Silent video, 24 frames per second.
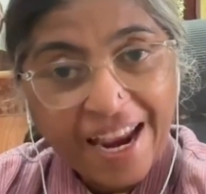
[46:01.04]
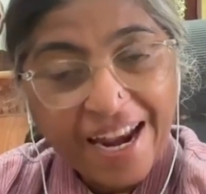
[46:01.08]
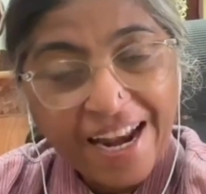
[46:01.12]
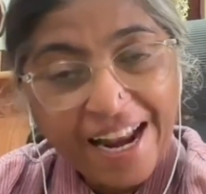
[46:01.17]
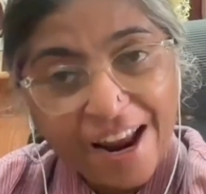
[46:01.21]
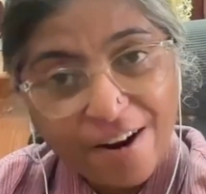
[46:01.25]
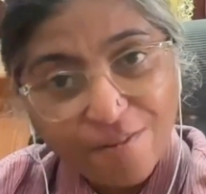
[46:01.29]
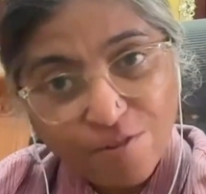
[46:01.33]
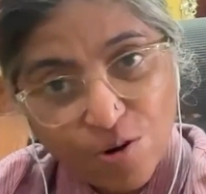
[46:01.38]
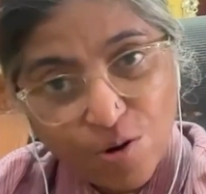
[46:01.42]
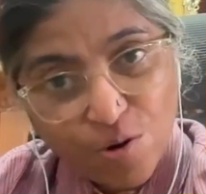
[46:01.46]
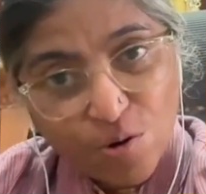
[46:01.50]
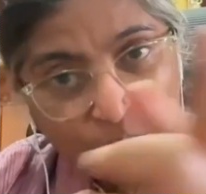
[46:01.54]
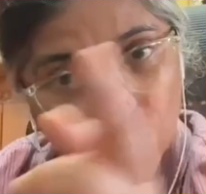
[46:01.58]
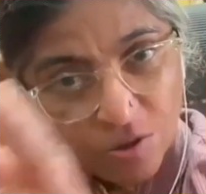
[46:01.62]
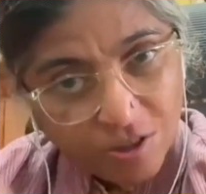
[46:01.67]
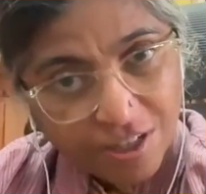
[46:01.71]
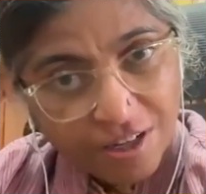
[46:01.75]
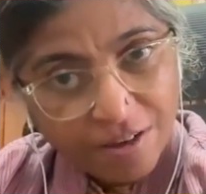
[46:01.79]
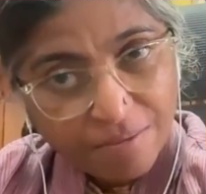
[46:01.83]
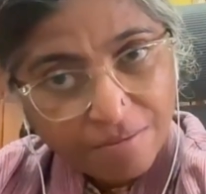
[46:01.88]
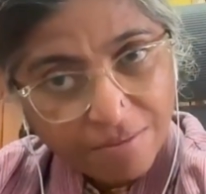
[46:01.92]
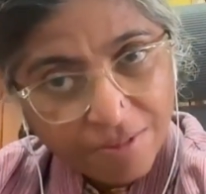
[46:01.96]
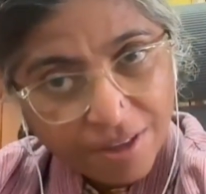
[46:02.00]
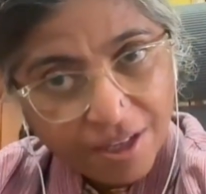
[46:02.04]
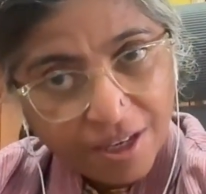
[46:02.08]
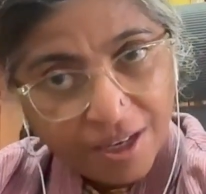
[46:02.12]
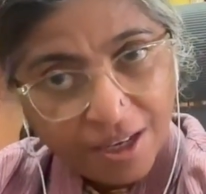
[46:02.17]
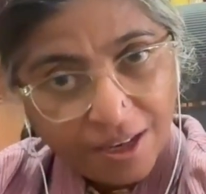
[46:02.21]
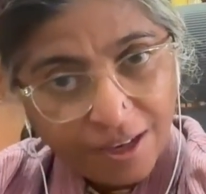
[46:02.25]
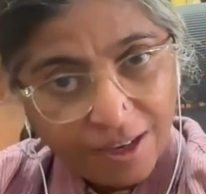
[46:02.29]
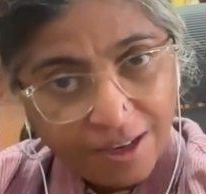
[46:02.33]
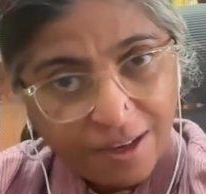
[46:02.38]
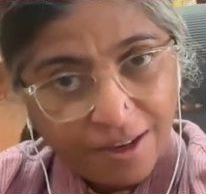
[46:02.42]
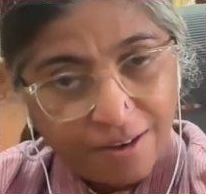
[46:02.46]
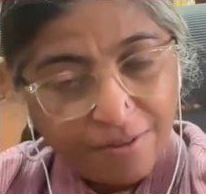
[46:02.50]
And I have to do
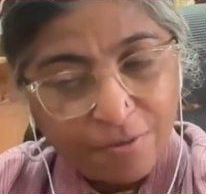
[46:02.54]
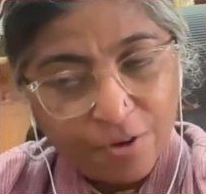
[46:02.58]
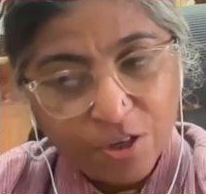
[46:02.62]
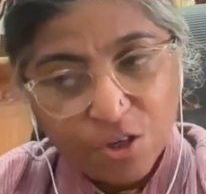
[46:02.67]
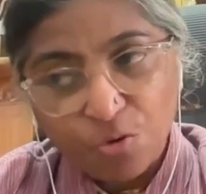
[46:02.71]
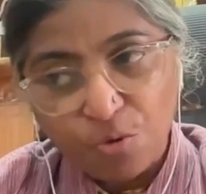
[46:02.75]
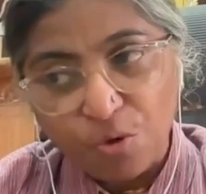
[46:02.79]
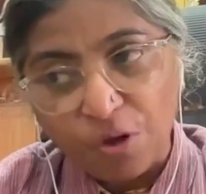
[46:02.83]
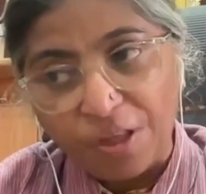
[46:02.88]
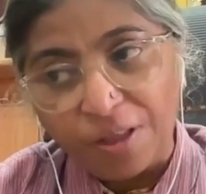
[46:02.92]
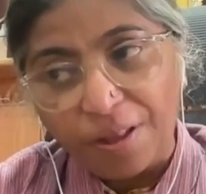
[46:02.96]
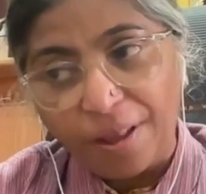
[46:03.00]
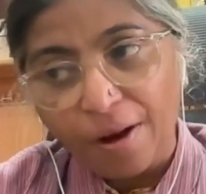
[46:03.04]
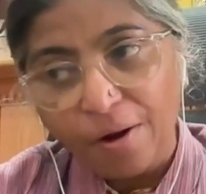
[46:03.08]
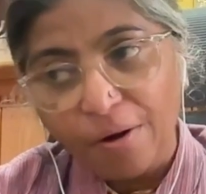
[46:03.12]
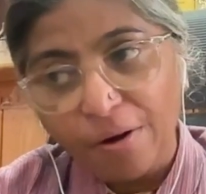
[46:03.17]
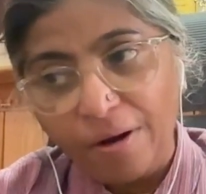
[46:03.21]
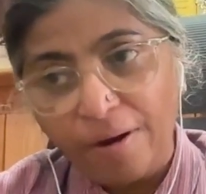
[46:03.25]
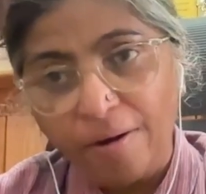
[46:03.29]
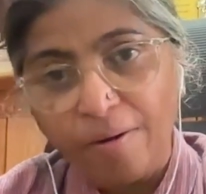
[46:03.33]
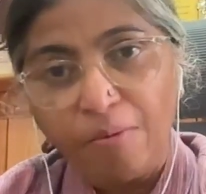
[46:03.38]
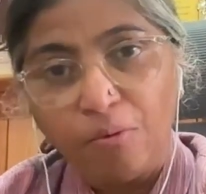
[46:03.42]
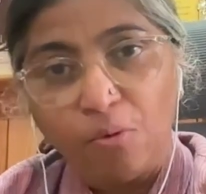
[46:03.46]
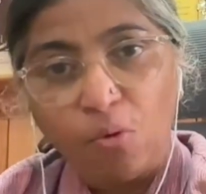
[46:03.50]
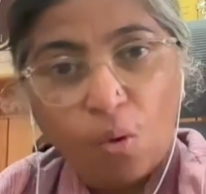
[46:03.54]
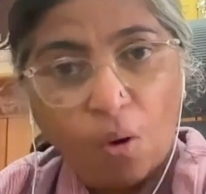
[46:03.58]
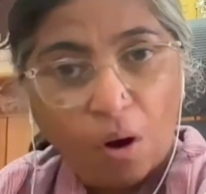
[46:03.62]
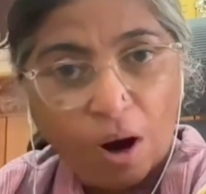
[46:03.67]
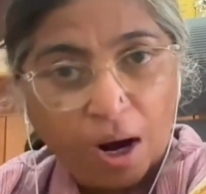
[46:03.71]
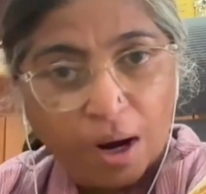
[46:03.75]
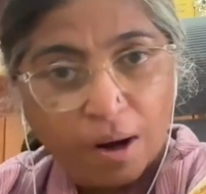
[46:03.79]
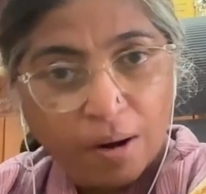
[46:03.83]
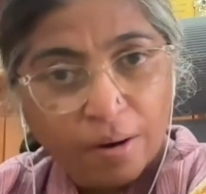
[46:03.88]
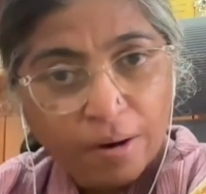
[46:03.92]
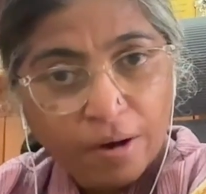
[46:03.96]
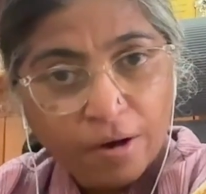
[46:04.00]
something which will either
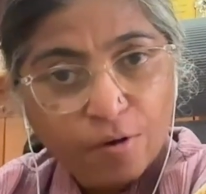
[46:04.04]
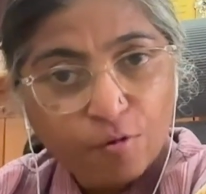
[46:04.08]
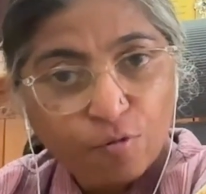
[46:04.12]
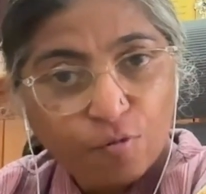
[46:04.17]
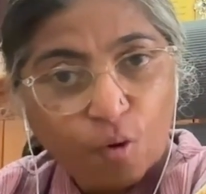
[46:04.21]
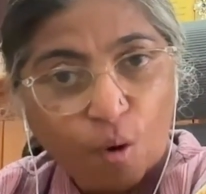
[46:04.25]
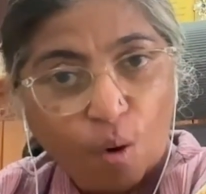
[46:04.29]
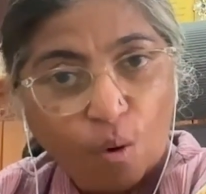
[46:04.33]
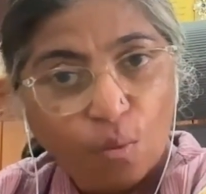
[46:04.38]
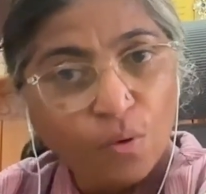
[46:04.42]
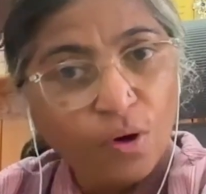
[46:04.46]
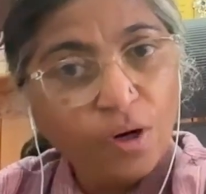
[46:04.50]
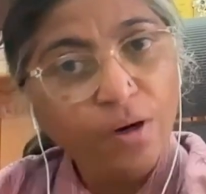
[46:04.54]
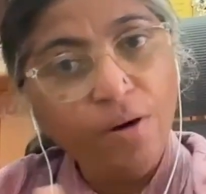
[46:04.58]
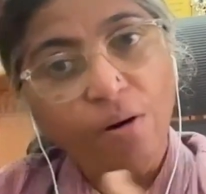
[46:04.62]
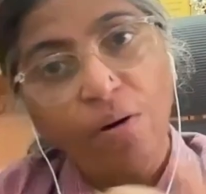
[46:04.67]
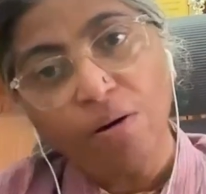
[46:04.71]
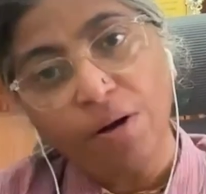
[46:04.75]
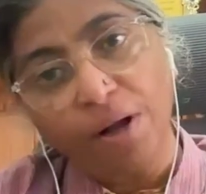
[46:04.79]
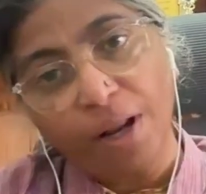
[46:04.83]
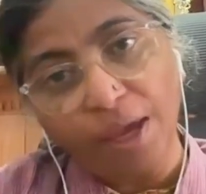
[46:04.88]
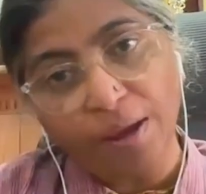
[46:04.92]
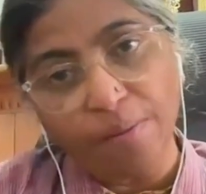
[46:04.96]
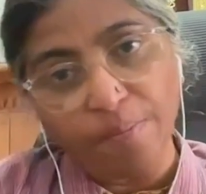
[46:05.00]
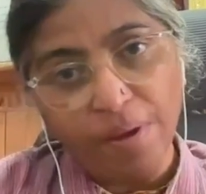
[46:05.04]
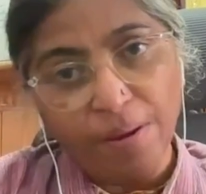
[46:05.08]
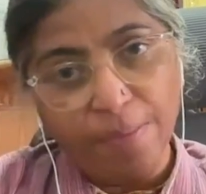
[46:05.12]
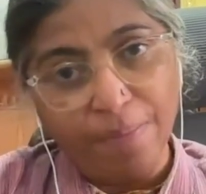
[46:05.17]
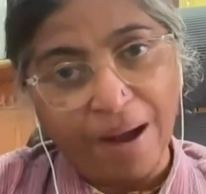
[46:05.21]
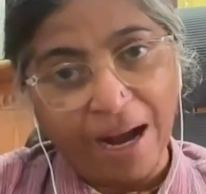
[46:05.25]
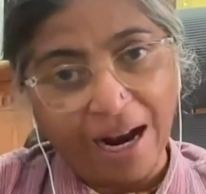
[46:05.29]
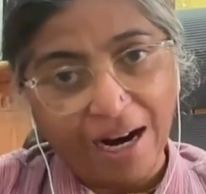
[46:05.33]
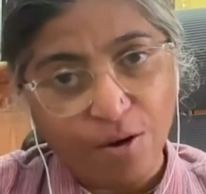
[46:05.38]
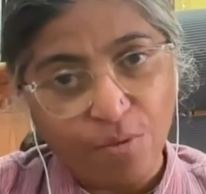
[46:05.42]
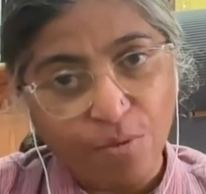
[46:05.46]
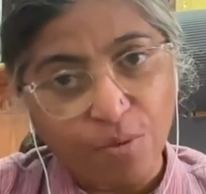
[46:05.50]
go forward or take me
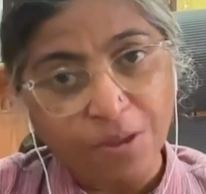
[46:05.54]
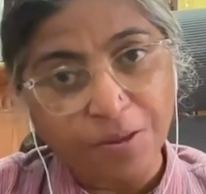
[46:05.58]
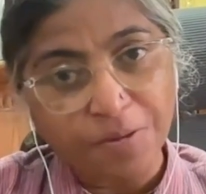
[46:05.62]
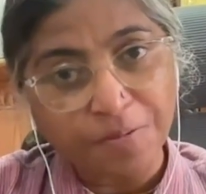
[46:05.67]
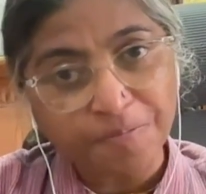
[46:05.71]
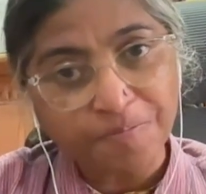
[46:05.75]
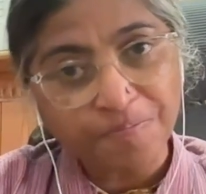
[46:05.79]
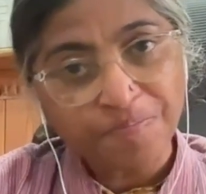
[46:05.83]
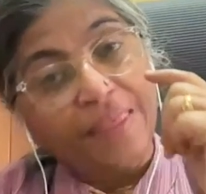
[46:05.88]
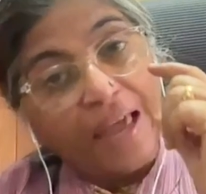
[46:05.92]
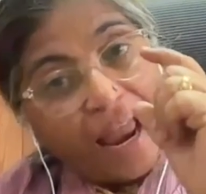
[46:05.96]
backward.